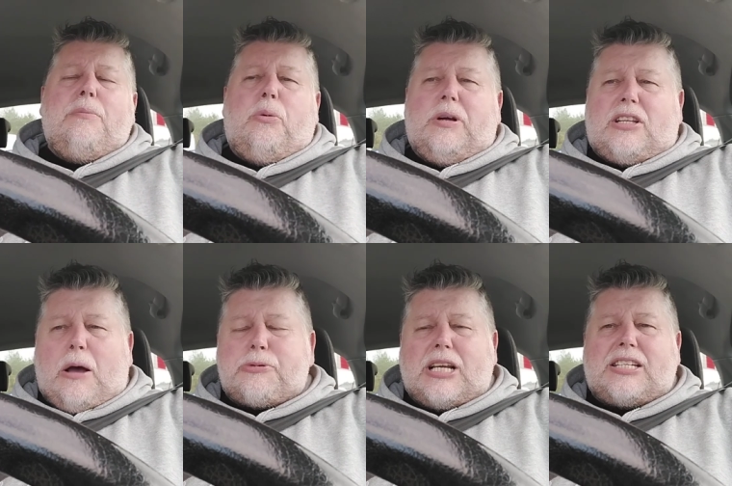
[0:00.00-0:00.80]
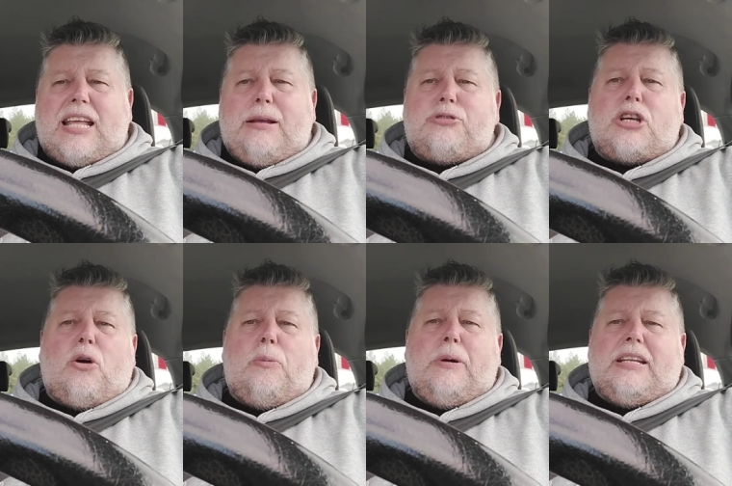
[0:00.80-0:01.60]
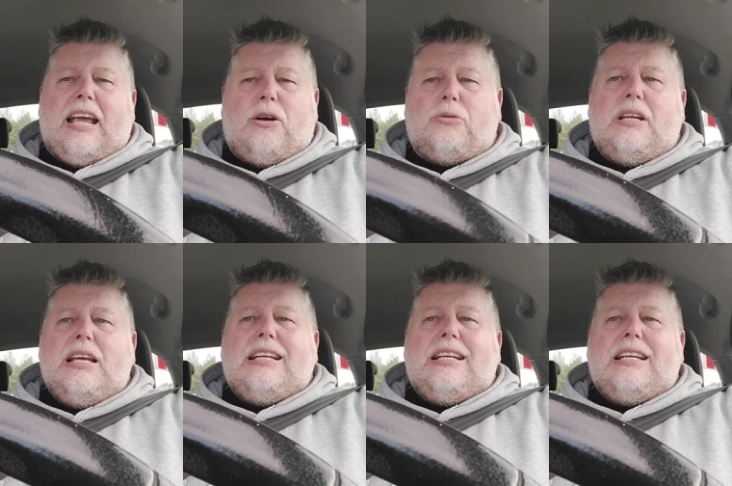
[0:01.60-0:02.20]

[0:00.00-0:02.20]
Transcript: But when top six teams show up in town,